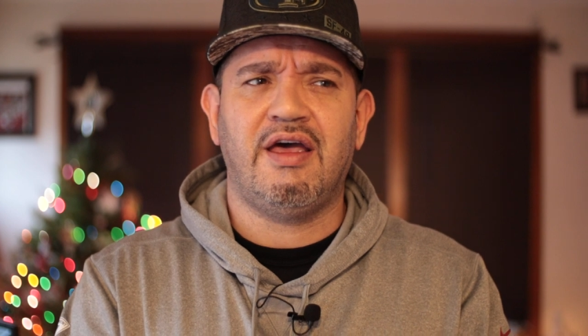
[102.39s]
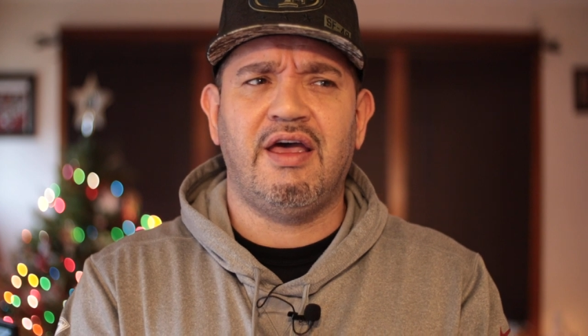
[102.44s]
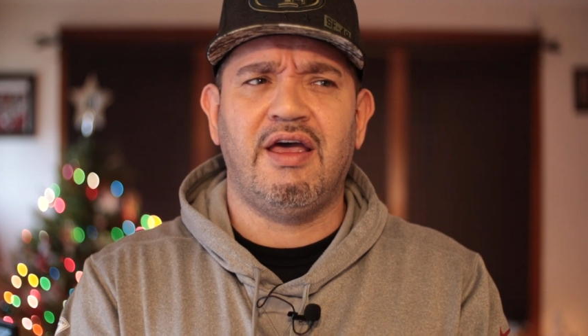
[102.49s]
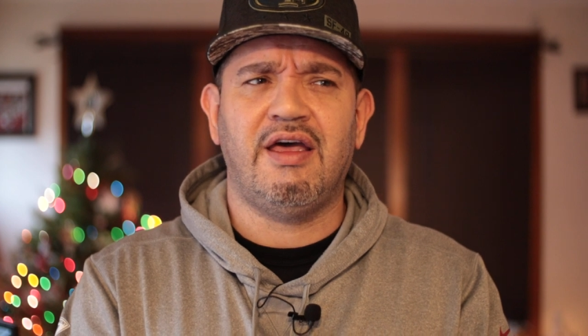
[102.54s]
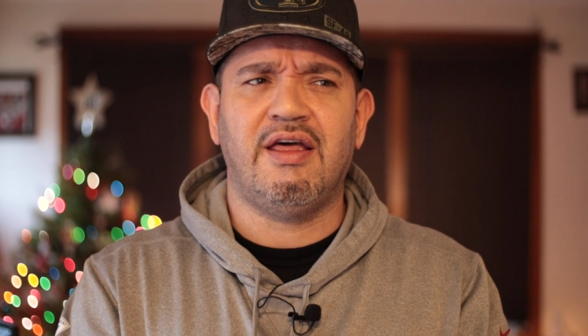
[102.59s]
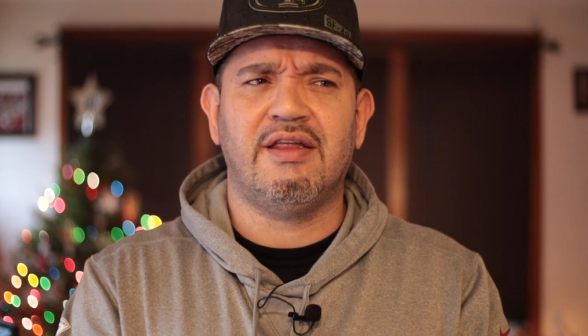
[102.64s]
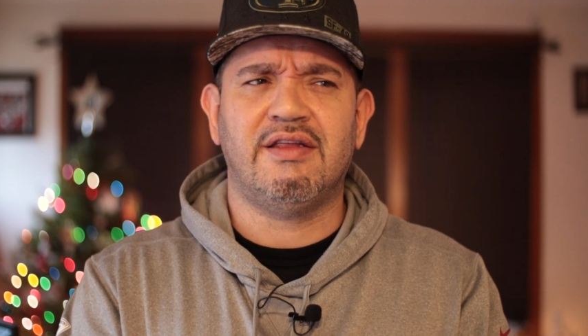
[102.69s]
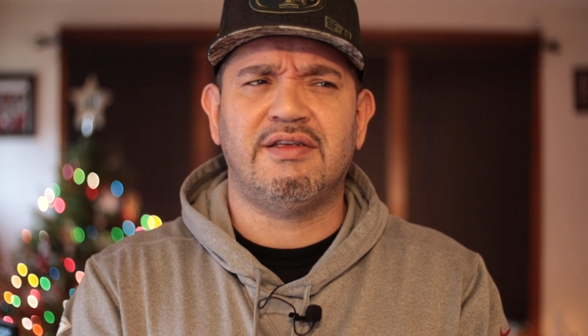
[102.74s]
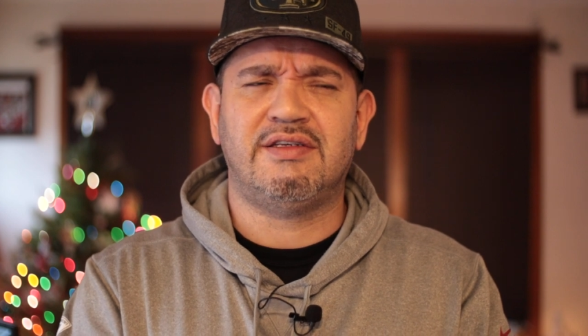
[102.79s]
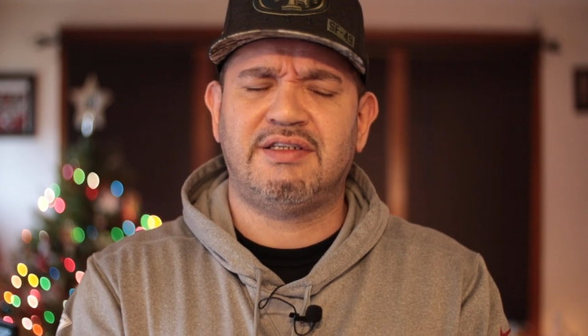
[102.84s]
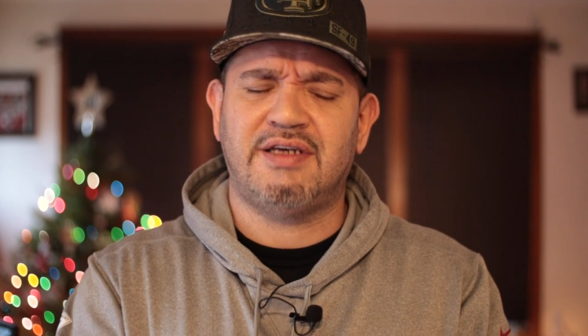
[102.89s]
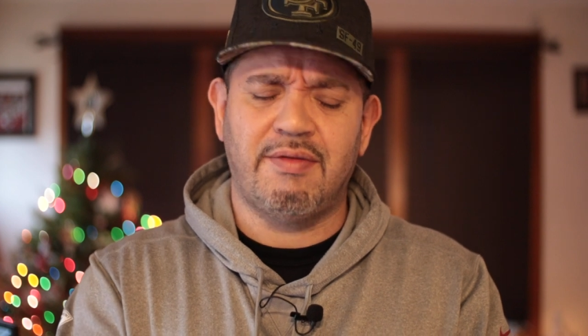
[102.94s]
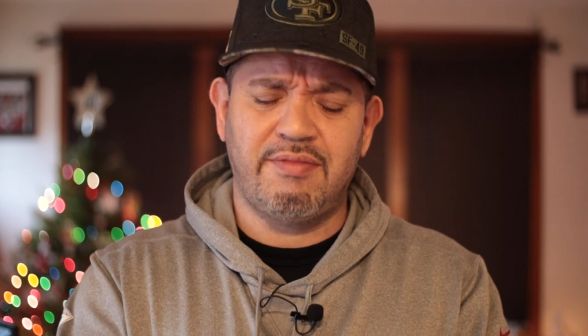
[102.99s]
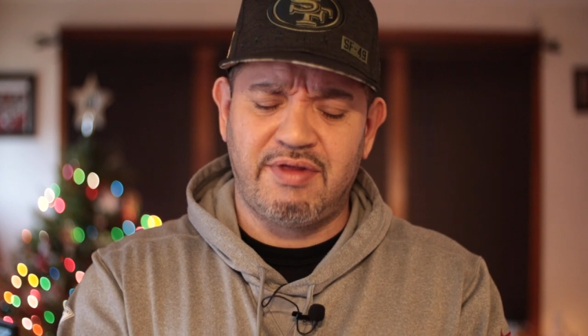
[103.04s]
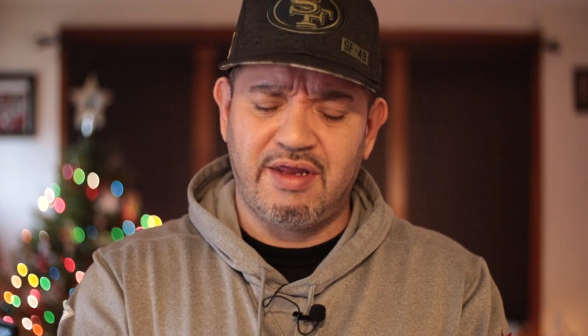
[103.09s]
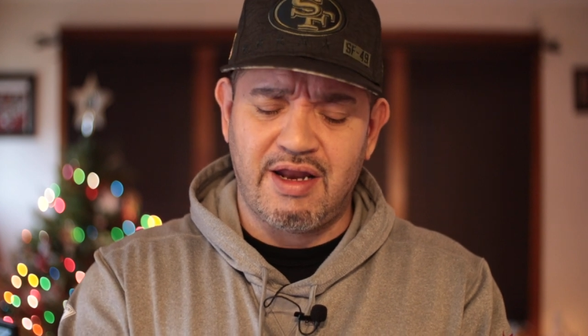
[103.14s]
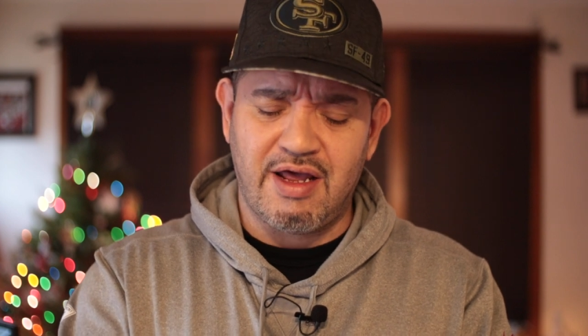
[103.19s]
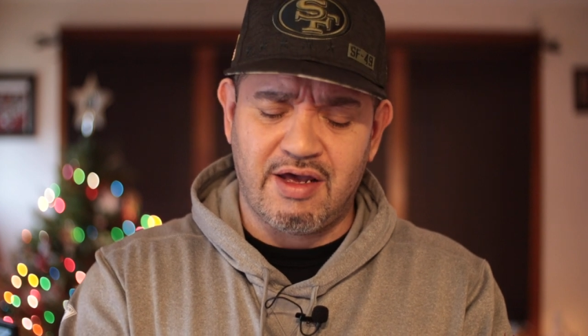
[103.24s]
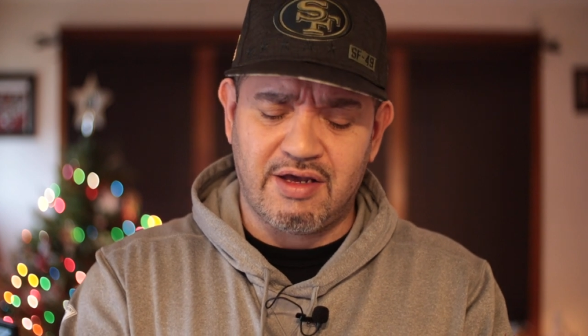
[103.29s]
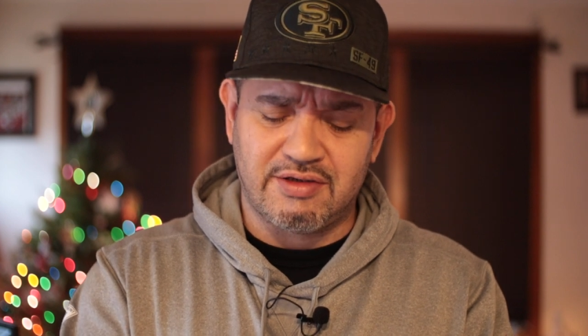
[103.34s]
and
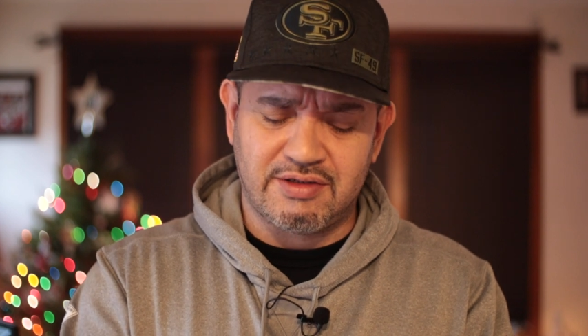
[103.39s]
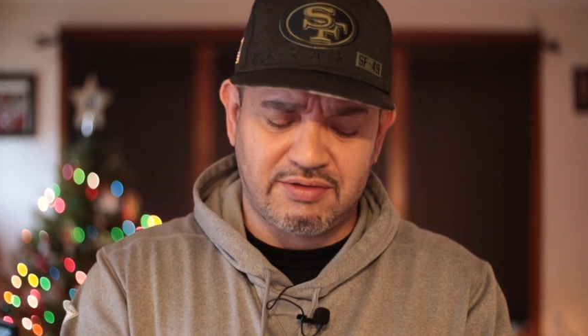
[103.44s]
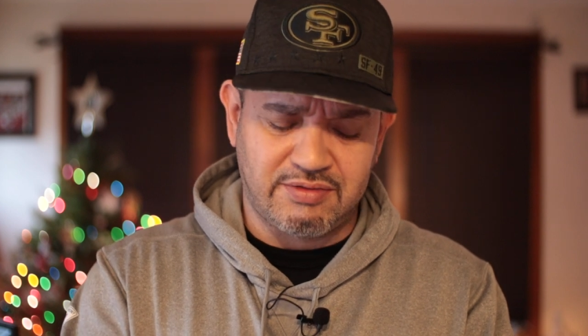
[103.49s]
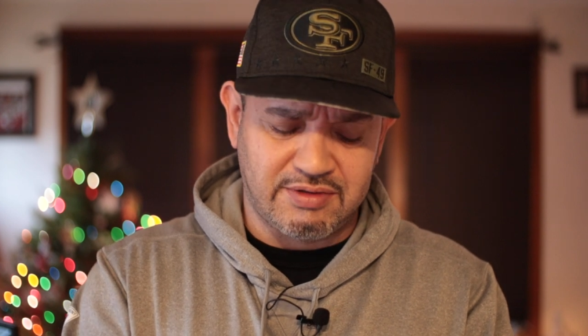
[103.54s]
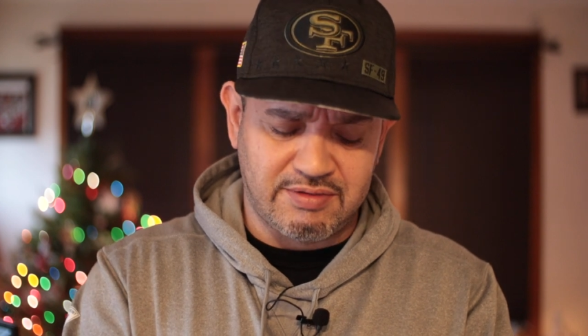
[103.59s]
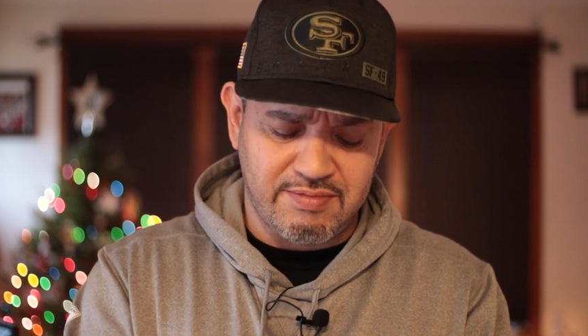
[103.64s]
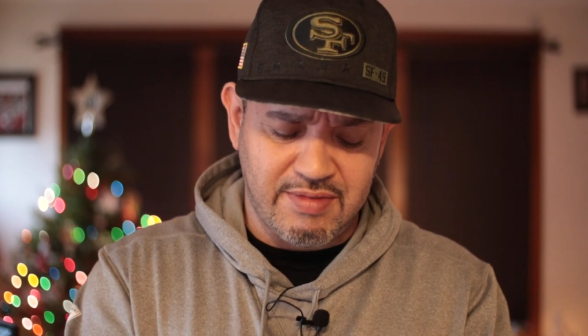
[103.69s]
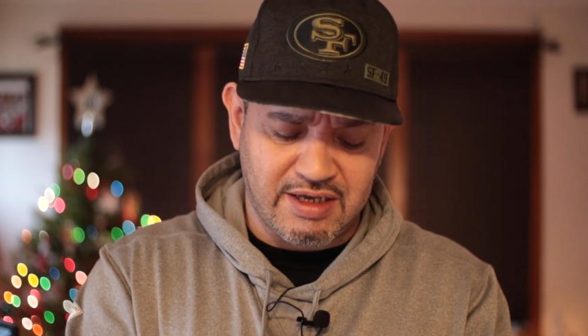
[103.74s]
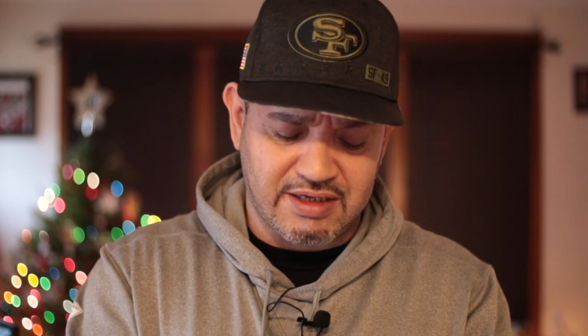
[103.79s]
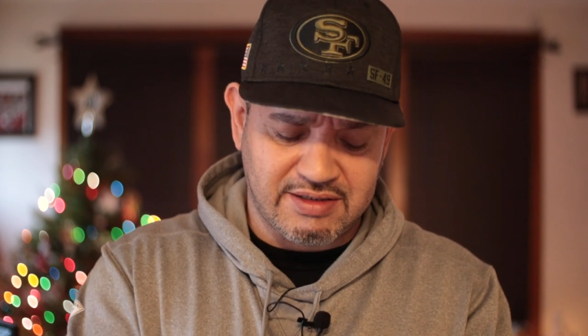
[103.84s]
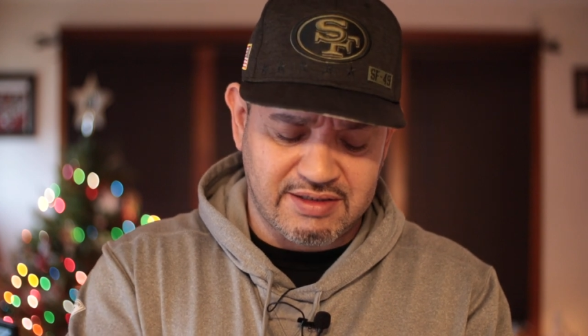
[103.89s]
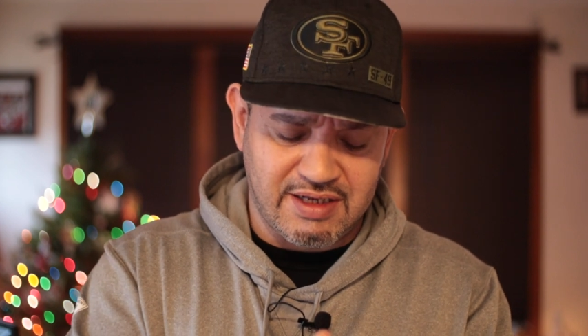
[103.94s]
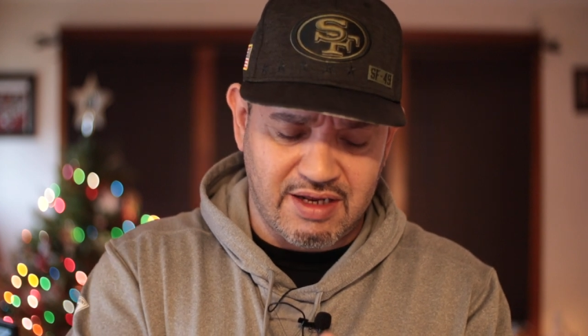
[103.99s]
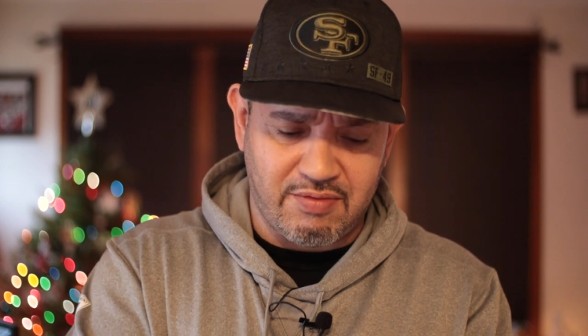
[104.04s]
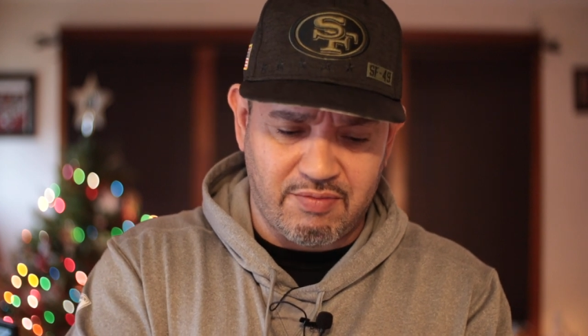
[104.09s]
something else was mixed